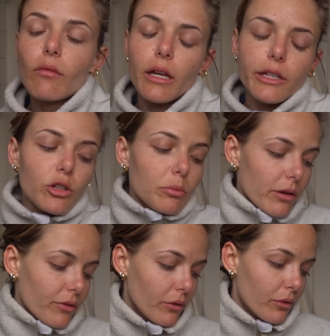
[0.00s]
I dropped
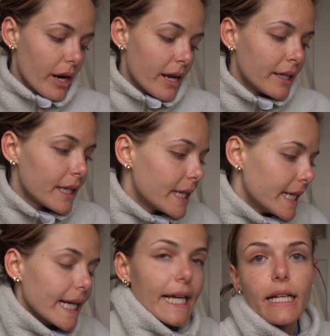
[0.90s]
off a friend
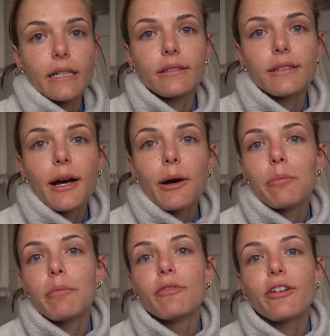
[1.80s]
and I'm
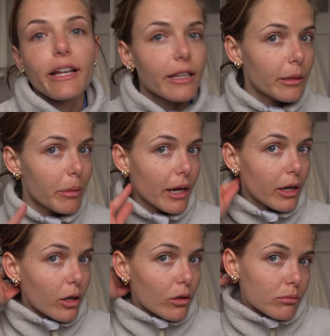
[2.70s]
finally back
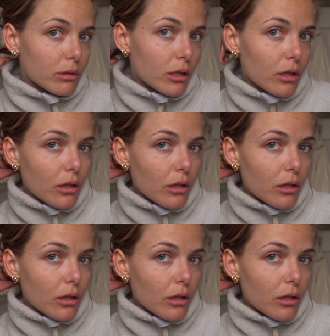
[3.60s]
home.